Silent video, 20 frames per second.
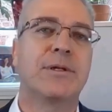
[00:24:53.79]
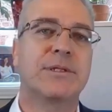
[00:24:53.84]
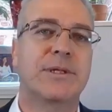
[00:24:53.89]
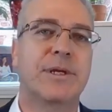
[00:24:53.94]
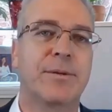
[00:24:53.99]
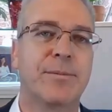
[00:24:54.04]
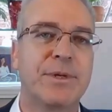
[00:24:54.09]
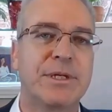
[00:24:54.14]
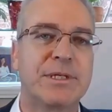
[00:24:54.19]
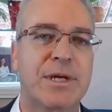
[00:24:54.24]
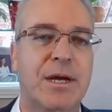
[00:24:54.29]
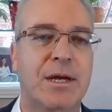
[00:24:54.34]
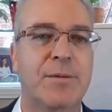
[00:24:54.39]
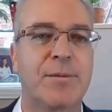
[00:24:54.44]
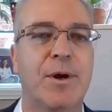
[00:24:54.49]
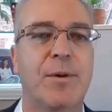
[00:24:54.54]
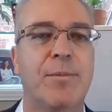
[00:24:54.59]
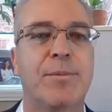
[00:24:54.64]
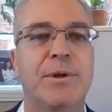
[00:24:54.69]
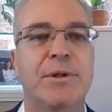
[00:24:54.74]
Going to be talking
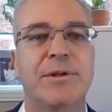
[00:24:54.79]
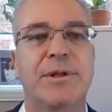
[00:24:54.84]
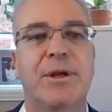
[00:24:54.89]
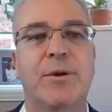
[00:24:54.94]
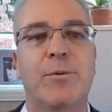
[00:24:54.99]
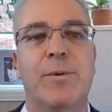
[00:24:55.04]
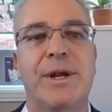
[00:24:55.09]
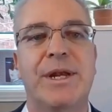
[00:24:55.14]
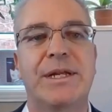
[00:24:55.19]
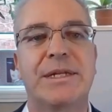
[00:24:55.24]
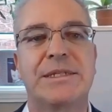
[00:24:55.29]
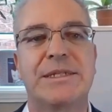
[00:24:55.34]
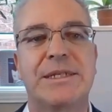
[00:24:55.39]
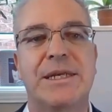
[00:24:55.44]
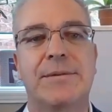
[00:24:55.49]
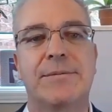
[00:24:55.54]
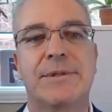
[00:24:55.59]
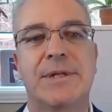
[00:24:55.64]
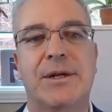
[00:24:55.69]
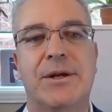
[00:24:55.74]
about building winning
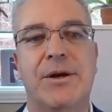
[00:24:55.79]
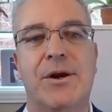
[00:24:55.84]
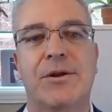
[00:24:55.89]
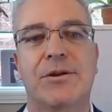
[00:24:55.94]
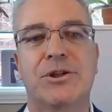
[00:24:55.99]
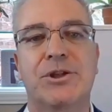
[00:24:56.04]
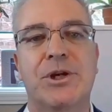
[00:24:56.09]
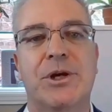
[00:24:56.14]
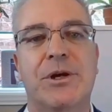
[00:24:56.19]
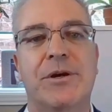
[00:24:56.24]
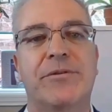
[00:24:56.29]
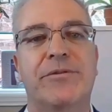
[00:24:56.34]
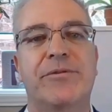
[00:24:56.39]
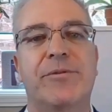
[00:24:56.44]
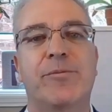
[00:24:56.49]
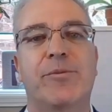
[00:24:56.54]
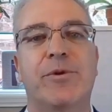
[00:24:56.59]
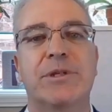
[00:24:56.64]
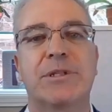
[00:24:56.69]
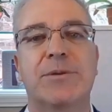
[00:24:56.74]
teams, and Garth Sheriff,
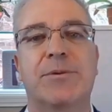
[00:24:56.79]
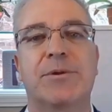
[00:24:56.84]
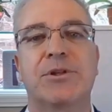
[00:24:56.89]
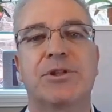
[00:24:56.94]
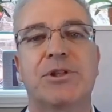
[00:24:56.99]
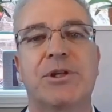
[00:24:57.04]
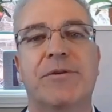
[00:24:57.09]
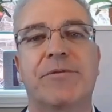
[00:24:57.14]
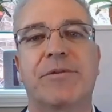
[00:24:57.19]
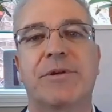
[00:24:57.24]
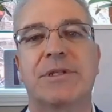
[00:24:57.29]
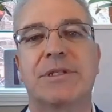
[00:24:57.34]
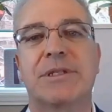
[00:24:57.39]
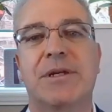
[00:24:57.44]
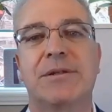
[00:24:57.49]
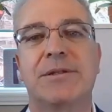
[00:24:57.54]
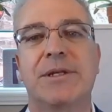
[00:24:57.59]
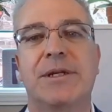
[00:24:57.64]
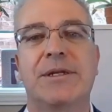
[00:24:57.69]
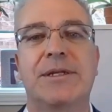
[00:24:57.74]
Principal at Sheriff
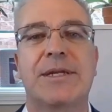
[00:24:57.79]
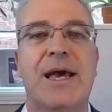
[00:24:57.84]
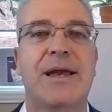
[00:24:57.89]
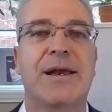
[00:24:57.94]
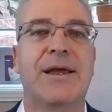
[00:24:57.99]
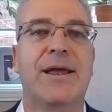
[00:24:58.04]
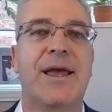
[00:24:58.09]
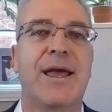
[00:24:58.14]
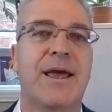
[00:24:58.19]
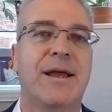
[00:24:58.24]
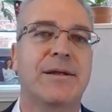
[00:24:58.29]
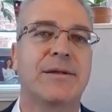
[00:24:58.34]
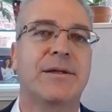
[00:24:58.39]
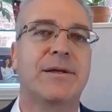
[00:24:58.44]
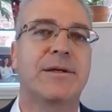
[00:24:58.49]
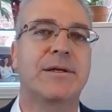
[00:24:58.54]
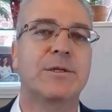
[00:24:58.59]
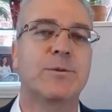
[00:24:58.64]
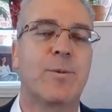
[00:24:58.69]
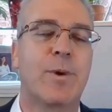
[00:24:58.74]
Consulting, Data
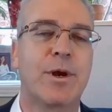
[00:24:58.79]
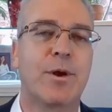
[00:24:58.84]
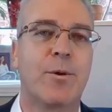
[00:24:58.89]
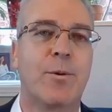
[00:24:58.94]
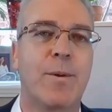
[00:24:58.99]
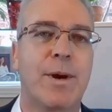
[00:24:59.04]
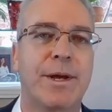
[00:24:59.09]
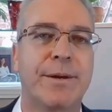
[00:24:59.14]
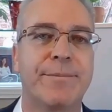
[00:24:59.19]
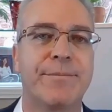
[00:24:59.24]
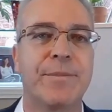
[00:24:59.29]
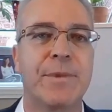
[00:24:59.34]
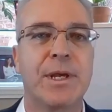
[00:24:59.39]
Analytics 101.